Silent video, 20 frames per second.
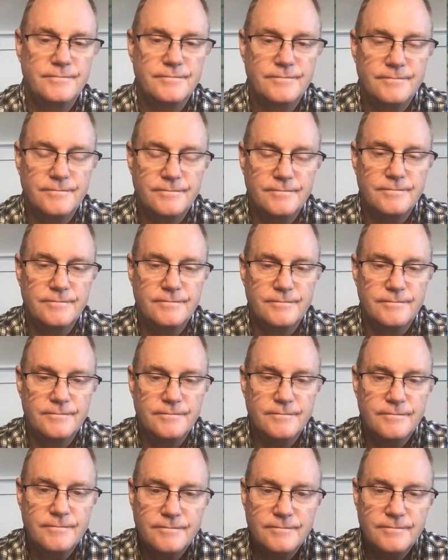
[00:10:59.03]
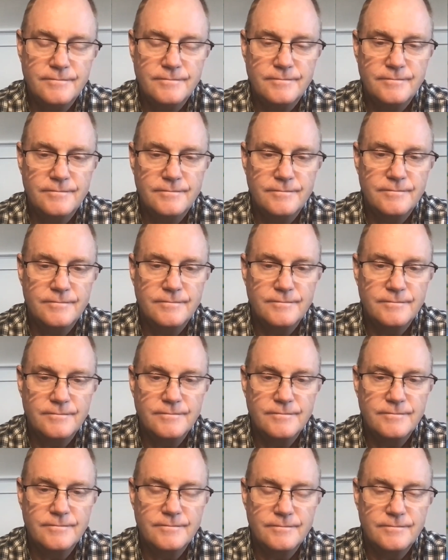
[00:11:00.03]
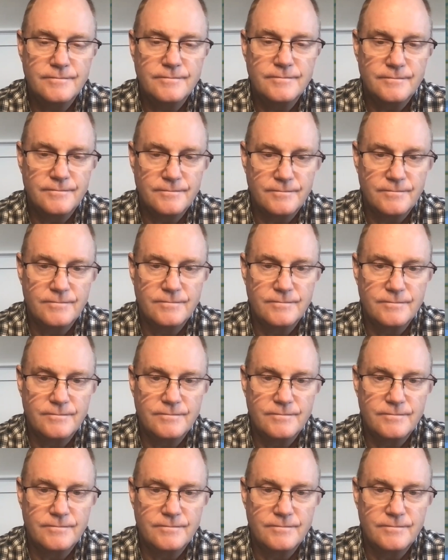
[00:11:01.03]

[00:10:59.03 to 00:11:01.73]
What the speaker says: This person isn't speaking.